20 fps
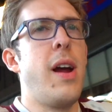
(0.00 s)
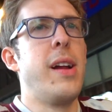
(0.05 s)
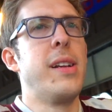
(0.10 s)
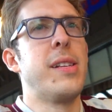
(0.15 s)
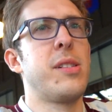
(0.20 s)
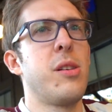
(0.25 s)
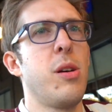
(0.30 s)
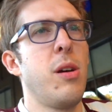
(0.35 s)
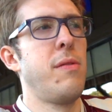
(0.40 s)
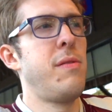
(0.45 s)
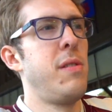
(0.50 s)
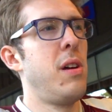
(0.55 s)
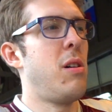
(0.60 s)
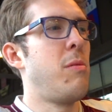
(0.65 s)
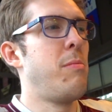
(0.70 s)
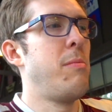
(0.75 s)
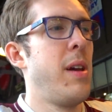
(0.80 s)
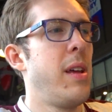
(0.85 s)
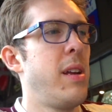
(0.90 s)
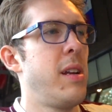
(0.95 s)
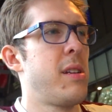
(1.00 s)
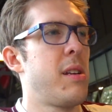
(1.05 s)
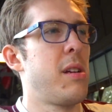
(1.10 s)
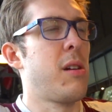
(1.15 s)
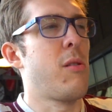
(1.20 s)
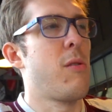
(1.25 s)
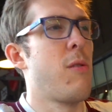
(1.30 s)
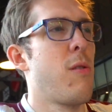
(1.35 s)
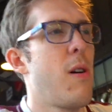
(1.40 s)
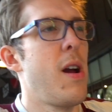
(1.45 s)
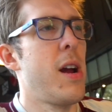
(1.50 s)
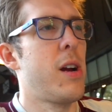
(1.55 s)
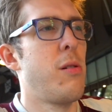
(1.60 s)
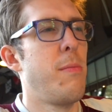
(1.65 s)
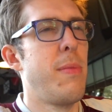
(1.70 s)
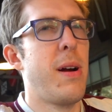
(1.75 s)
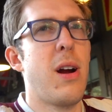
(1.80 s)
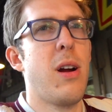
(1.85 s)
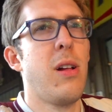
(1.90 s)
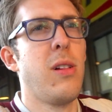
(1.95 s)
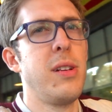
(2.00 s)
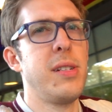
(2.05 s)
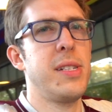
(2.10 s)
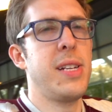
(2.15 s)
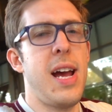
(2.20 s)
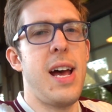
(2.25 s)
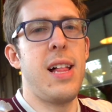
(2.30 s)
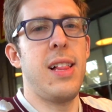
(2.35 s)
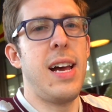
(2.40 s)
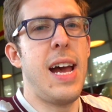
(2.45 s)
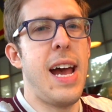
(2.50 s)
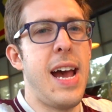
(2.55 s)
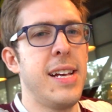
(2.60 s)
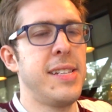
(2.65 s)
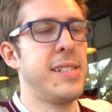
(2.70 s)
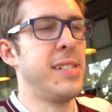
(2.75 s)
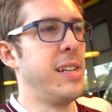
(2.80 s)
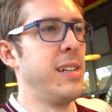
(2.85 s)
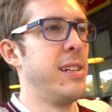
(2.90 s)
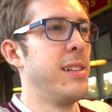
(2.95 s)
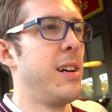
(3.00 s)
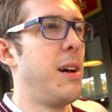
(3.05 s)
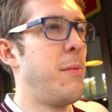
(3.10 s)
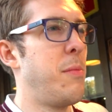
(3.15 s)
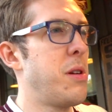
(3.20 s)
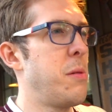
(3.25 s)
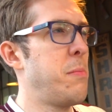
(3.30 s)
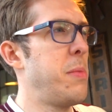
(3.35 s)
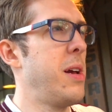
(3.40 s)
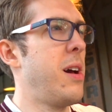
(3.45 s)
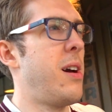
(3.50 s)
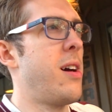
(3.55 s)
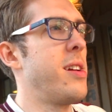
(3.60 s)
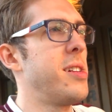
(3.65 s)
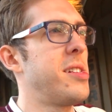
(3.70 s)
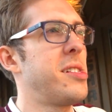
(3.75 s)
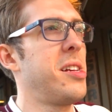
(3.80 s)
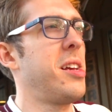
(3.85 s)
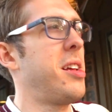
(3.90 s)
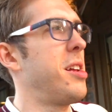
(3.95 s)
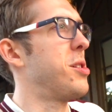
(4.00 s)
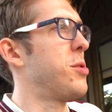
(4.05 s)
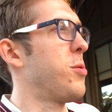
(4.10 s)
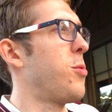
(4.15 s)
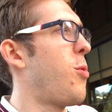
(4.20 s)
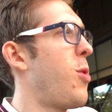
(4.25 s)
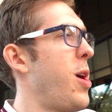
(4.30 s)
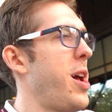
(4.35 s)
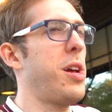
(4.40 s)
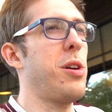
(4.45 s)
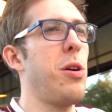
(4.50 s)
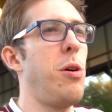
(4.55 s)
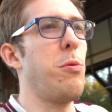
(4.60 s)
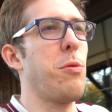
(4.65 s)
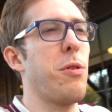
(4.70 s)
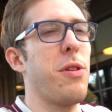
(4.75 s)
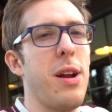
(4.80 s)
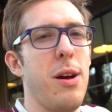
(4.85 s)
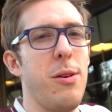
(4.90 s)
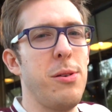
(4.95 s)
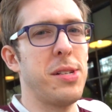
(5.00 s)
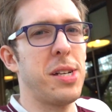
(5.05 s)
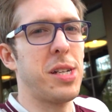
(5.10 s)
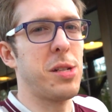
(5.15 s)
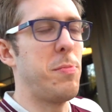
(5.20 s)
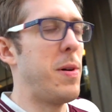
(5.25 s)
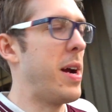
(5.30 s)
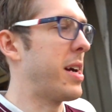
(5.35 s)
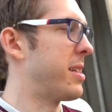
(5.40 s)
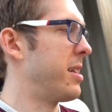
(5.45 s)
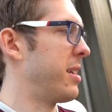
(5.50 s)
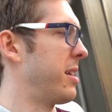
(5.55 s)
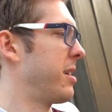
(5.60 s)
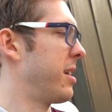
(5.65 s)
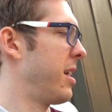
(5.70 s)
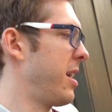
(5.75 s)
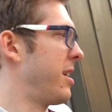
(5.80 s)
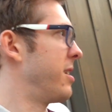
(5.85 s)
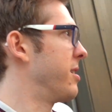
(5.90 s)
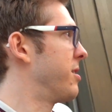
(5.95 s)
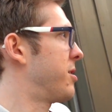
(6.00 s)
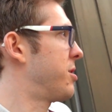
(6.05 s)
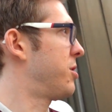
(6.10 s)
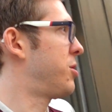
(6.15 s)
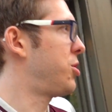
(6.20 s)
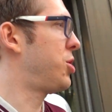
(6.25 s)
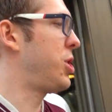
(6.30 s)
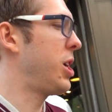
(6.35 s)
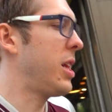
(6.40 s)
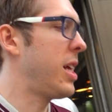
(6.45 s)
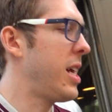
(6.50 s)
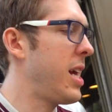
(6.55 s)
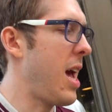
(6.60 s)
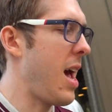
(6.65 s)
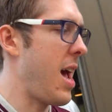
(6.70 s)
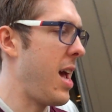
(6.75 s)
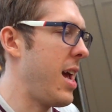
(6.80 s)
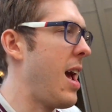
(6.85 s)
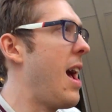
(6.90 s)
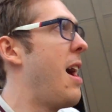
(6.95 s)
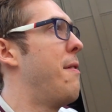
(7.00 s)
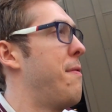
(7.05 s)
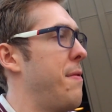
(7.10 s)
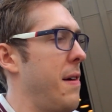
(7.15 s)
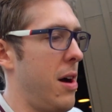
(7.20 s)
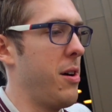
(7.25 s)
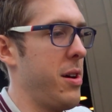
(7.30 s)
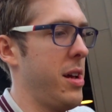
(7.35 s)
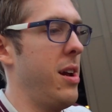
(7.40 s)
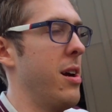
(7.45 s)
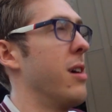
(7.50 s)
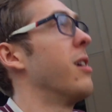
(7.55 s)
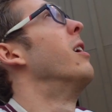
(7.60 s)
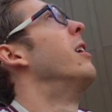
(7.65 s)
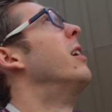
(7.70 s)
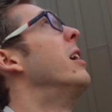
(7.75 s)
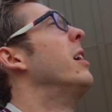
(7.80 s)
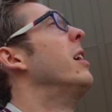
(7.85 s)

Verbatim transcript: right, so I've now made it to Cracker Barrel in Tallahassee. I'm gonna be honest, it is way colder than I was expecting. It is chilly A F out here.